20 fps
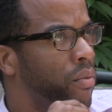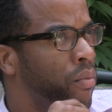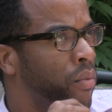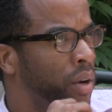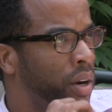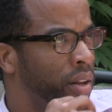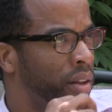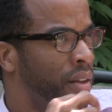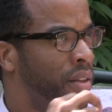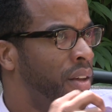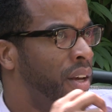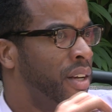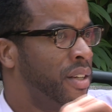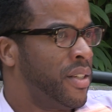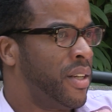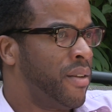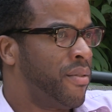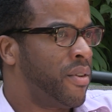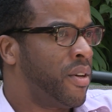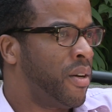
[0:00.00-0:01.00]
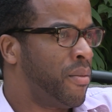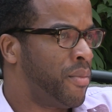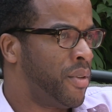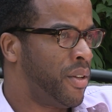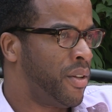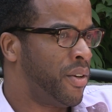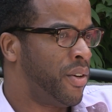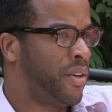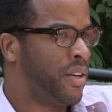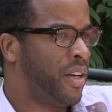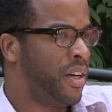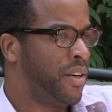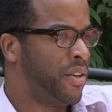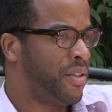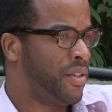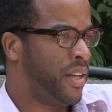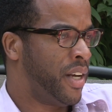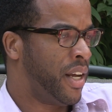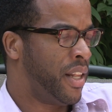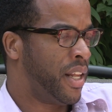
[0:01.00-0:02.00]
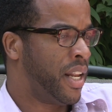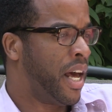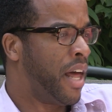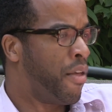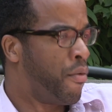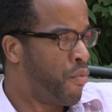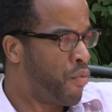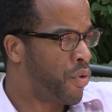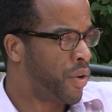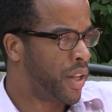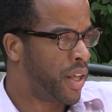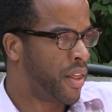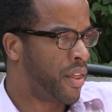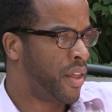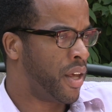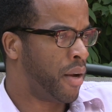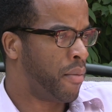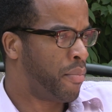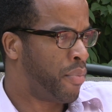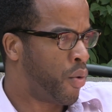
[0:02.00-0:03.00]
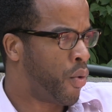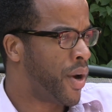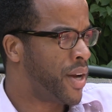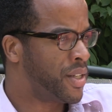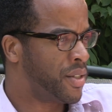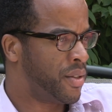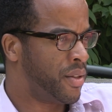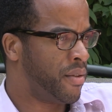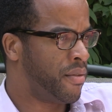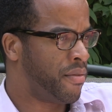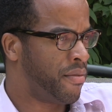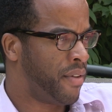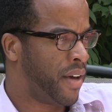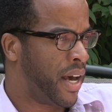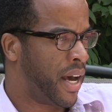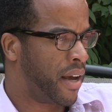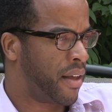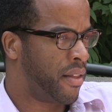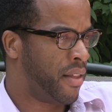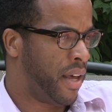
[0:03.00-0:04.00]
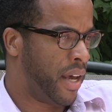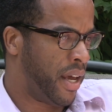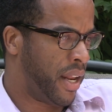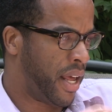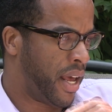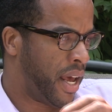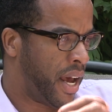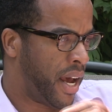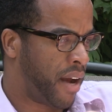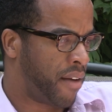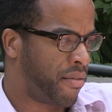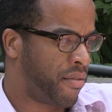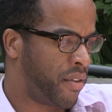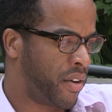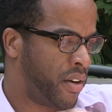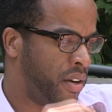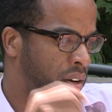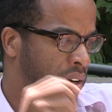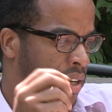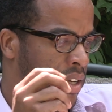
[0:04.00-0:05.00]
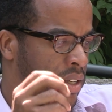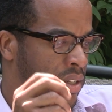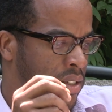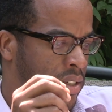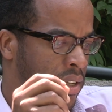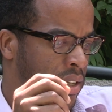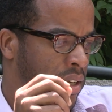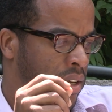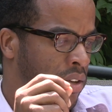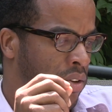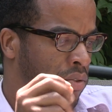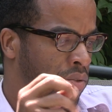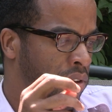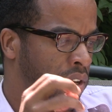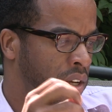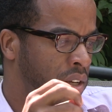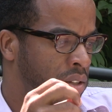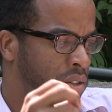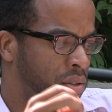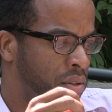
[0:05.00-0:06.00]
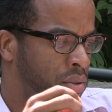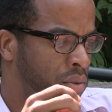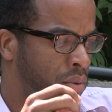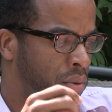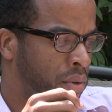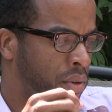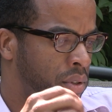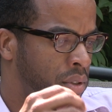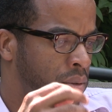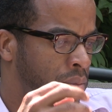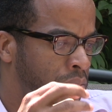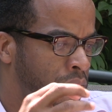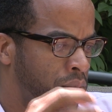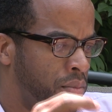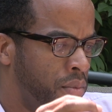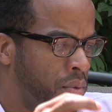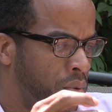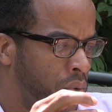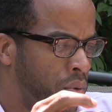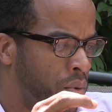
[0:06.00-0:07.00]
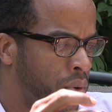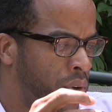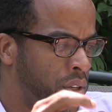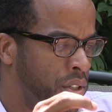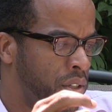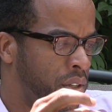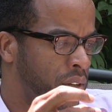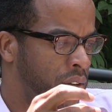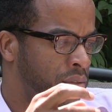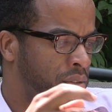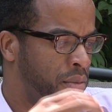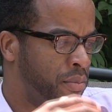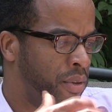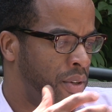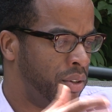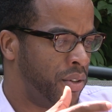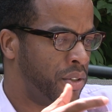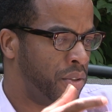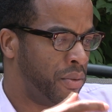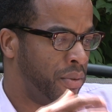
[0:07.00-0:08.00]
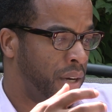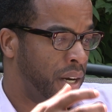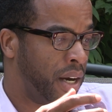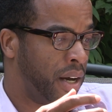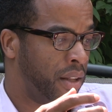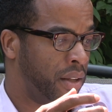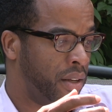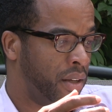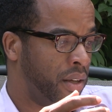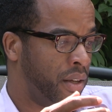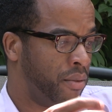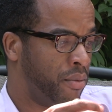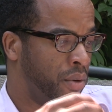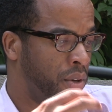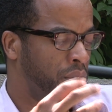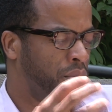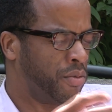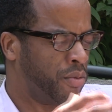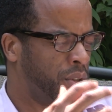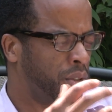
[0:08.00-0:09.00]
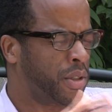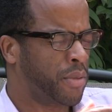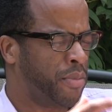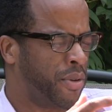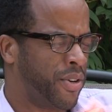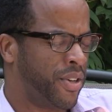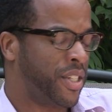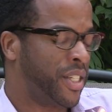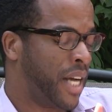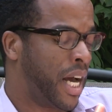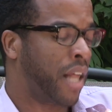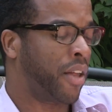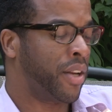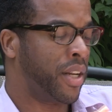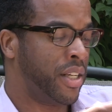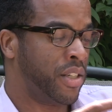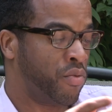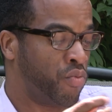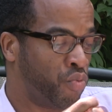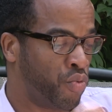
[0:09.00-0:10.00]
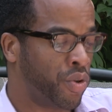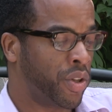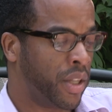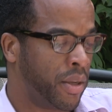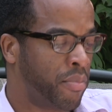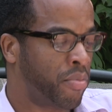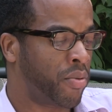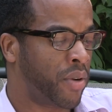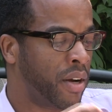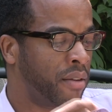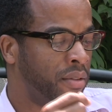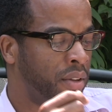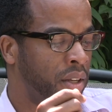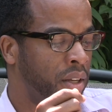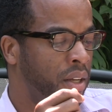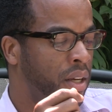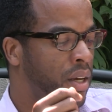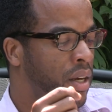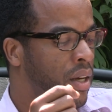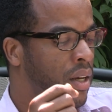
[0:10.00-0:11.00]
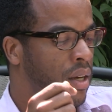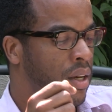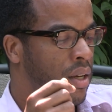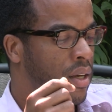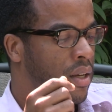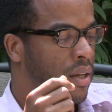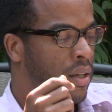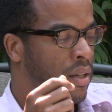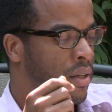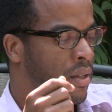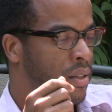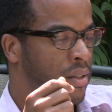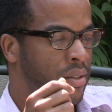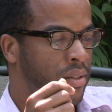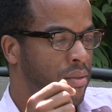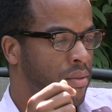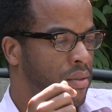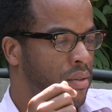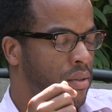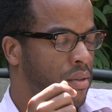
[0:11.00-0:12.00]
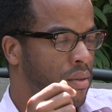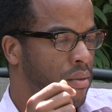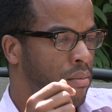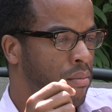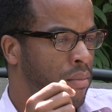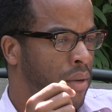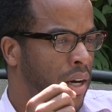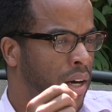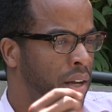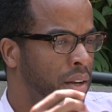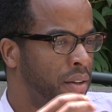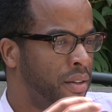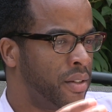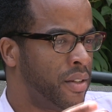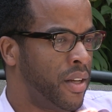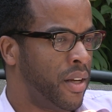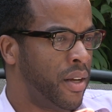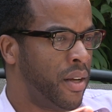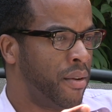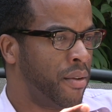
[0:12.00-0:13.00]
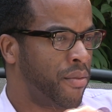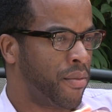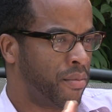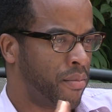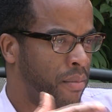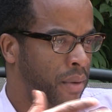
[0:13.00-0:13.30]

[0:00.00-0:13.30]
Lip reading: one of the things I've come to learn to understand that I really think points to the fact that Africa is a unique source and origin of spirituality, where spirituality is really prevalent, is I understand,